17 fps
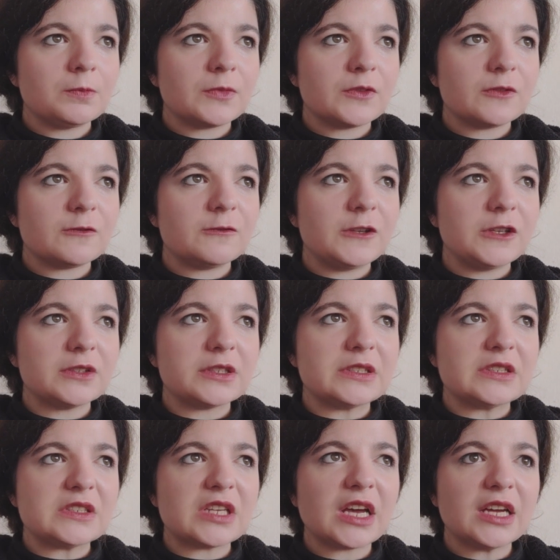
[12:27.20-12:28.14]
feel
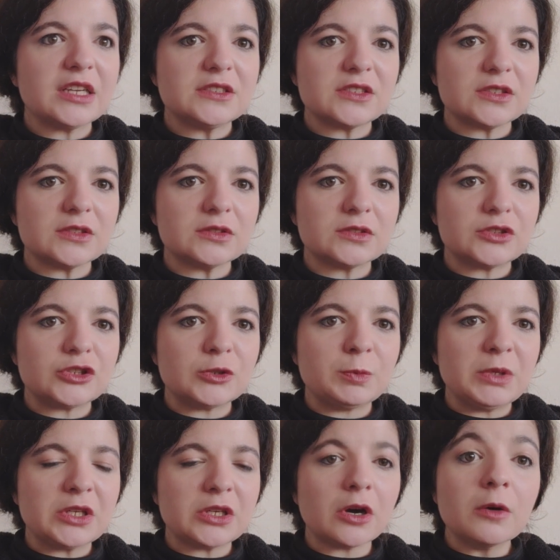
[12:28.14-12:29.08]
entitled to
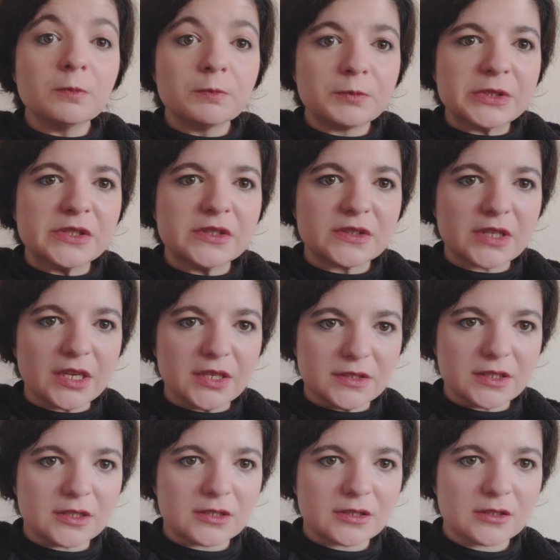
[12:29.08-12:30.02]
be
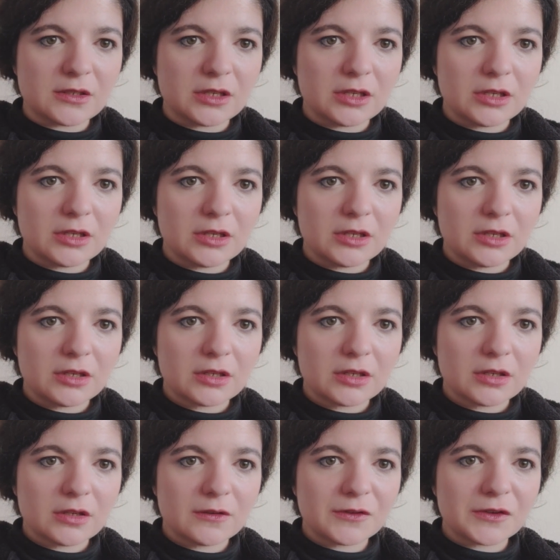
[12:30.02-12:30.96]
compensated
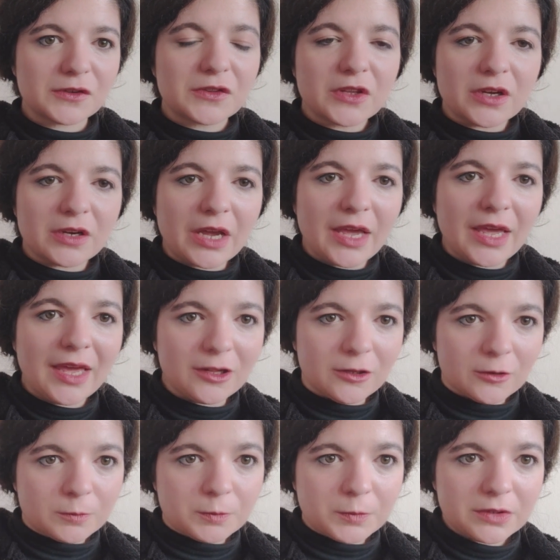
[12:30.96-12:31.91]
for their
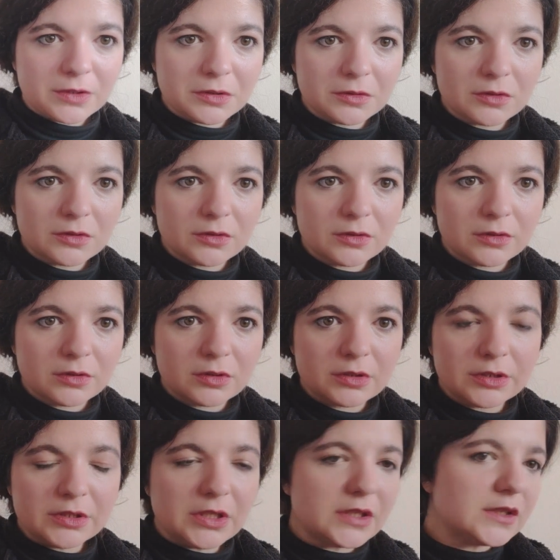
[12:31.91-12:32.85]
help
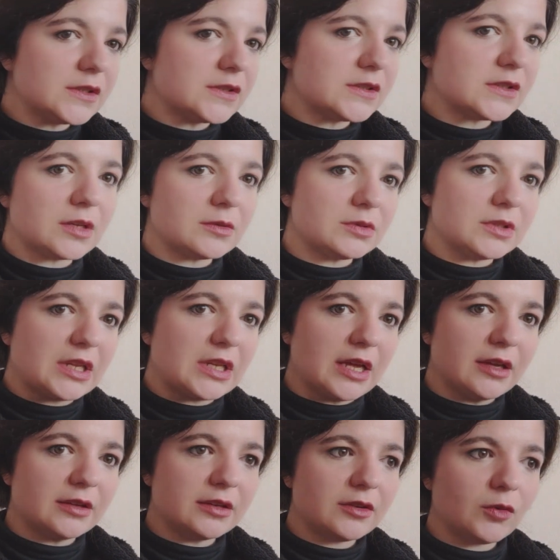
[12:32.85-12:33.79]
years down the
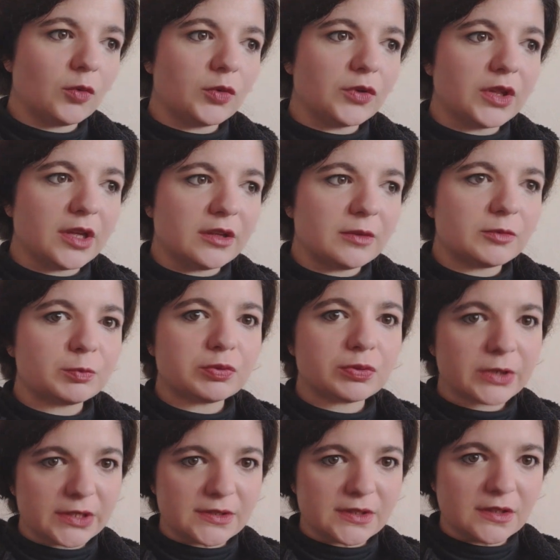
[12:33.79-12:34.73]
line, or their
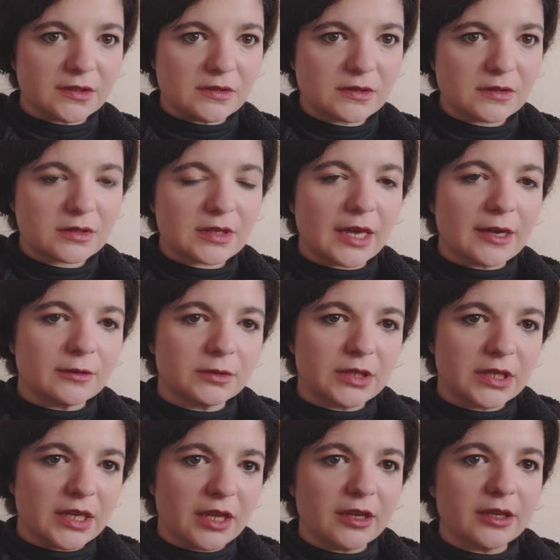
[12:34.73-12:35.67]
presence down
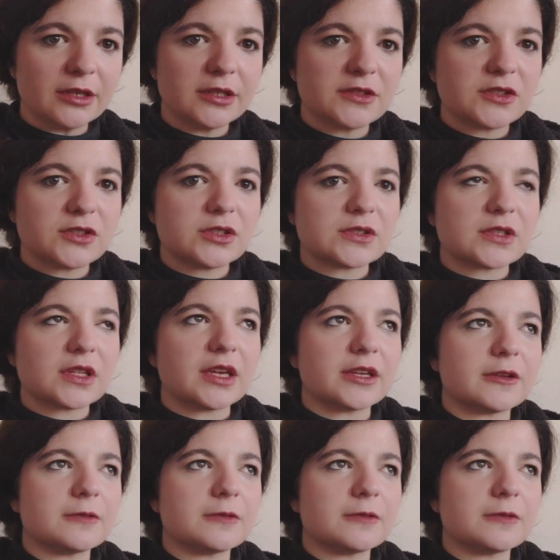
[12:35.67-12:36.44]
the line. It's just like,